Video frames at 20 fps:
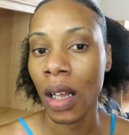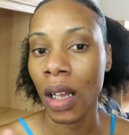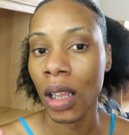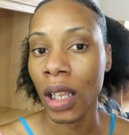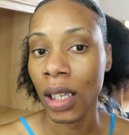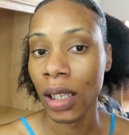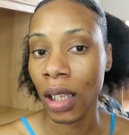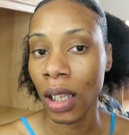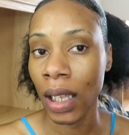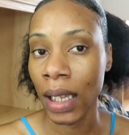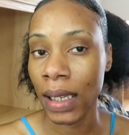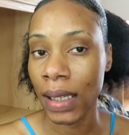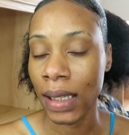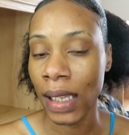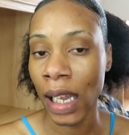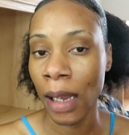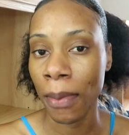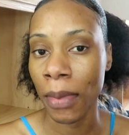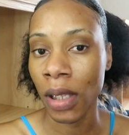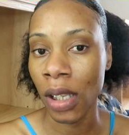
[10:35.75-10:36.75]
click the links
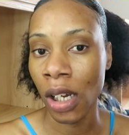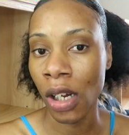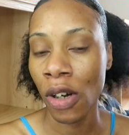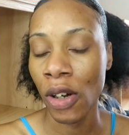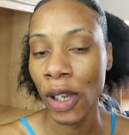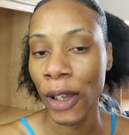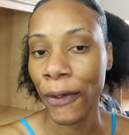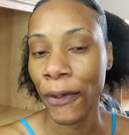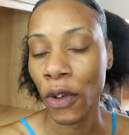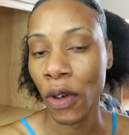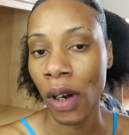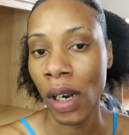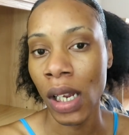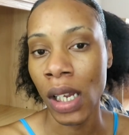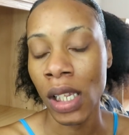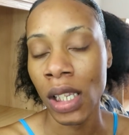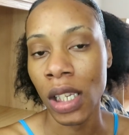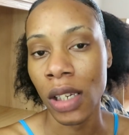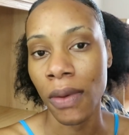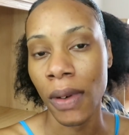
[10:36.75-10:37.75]
down below if you are
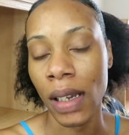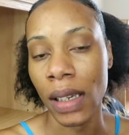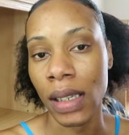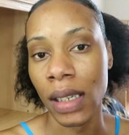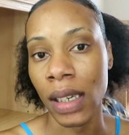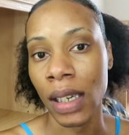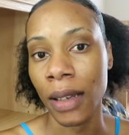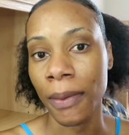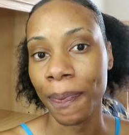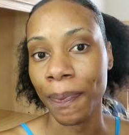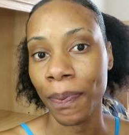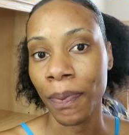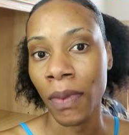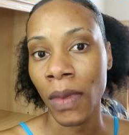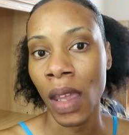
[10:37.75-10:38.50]
interested